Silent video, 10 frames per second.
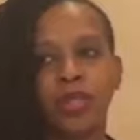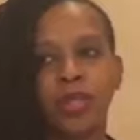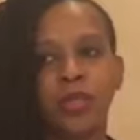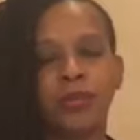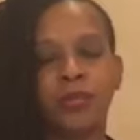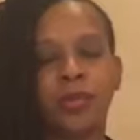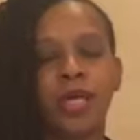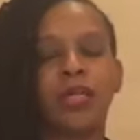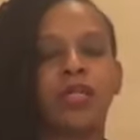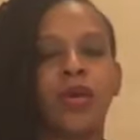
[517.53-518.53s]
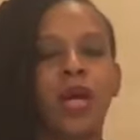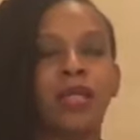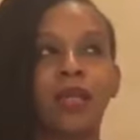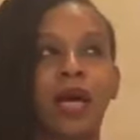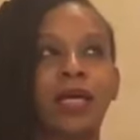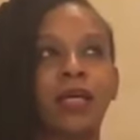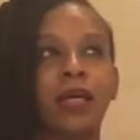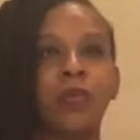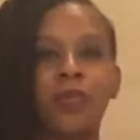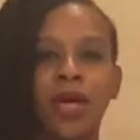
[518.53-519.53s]
Um, but, that, you know, I like
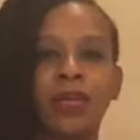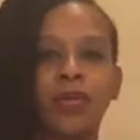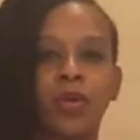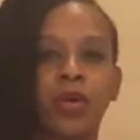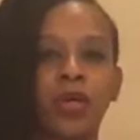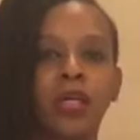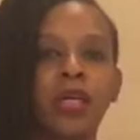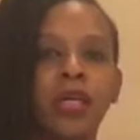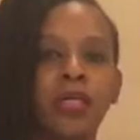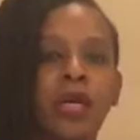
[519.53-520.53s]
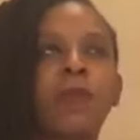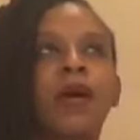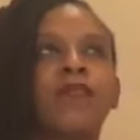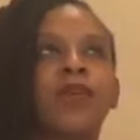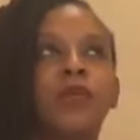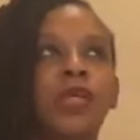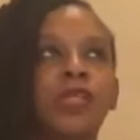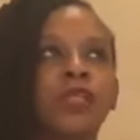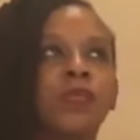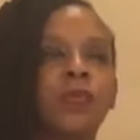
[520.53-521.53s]
um, Pandora, so I bought a few
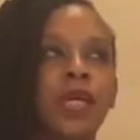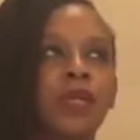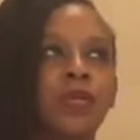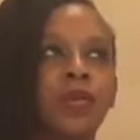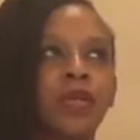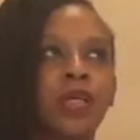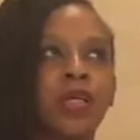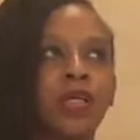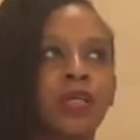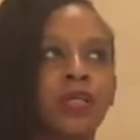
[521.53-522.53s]
pieces from Pandora.